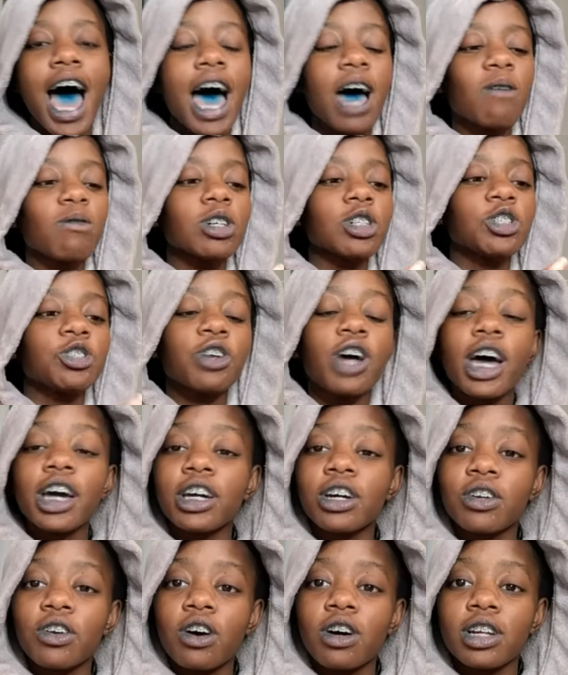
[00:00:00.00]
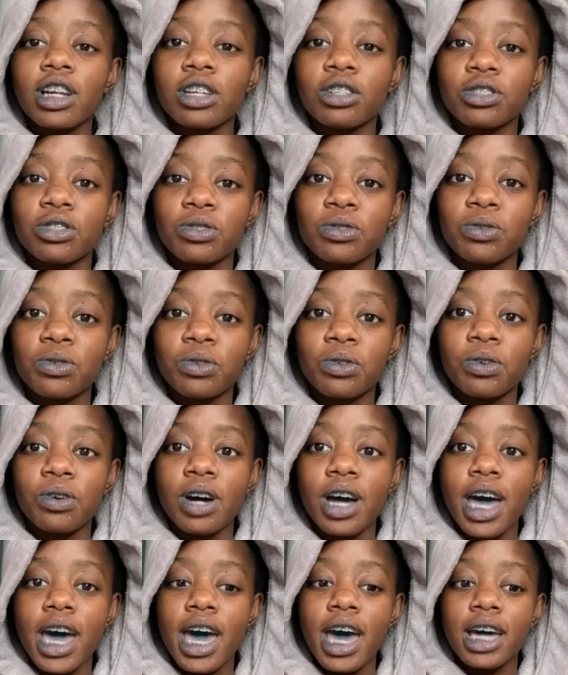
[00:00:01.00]
I was trying it on at
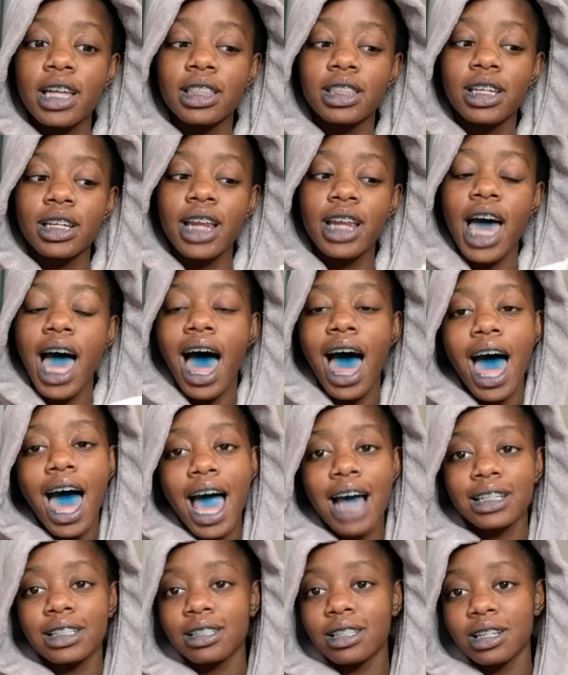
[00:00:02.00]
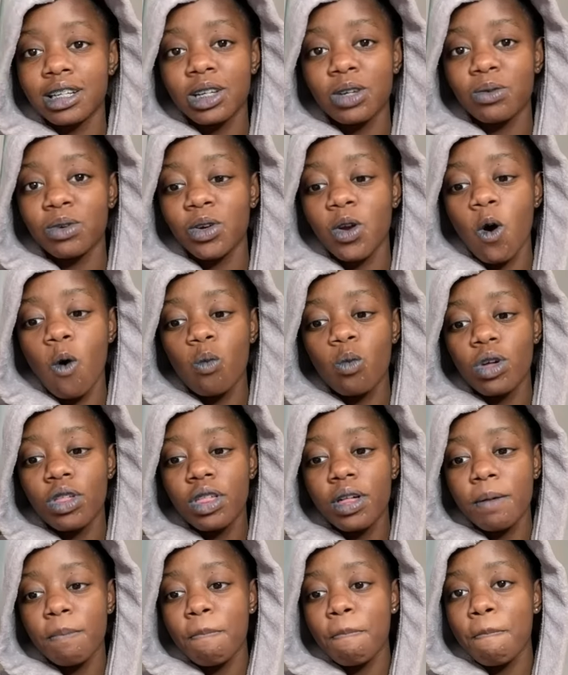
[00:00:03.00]
school. And then I accidentally went home
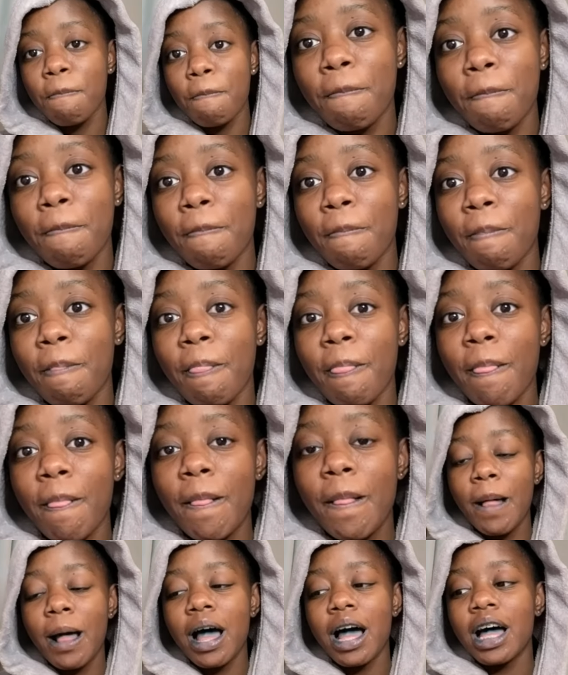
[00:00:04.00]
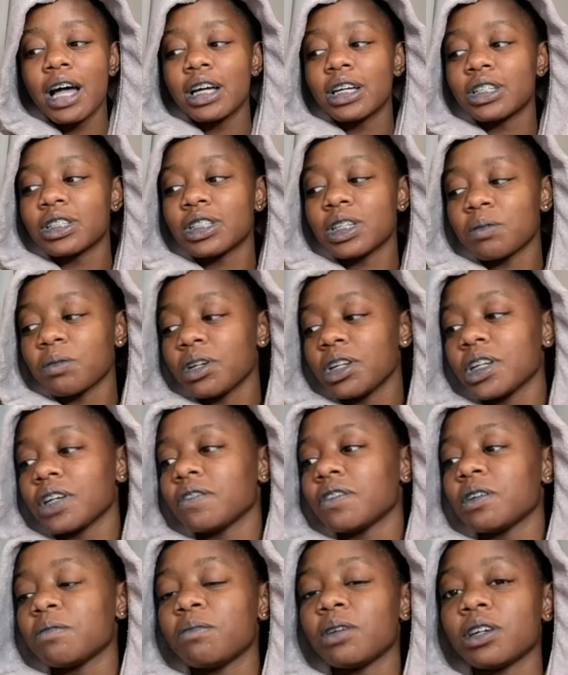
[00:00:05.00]
with it. So I'm going to
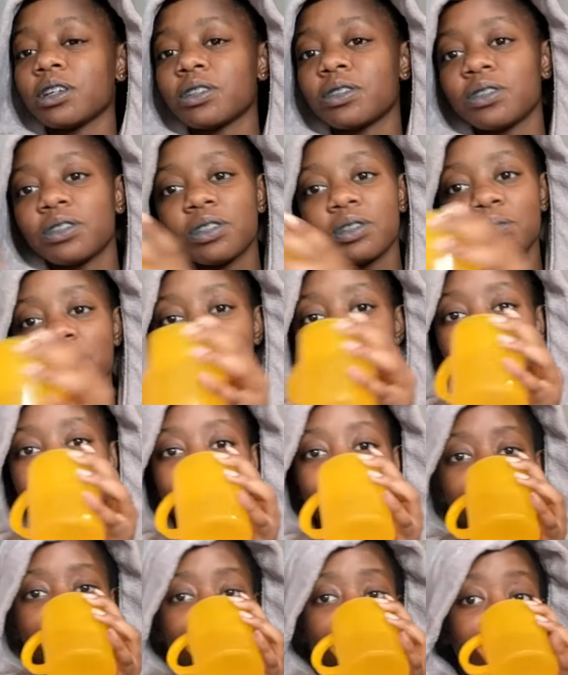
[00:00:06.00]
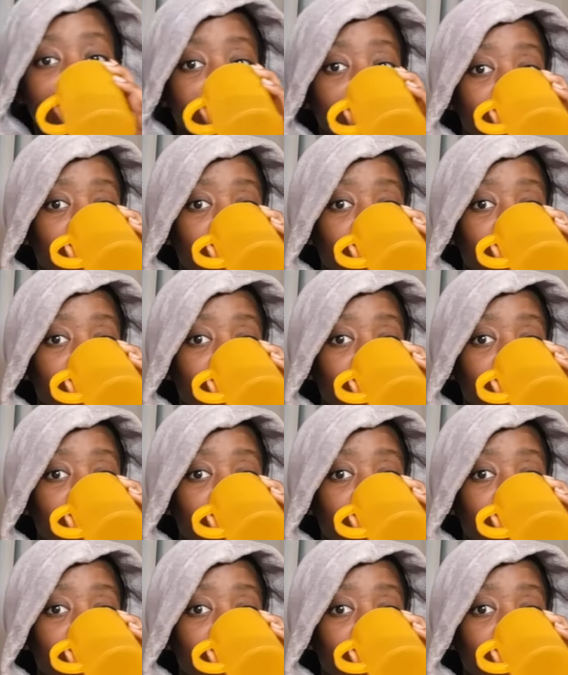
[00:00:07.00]
give that back to her tomorrow.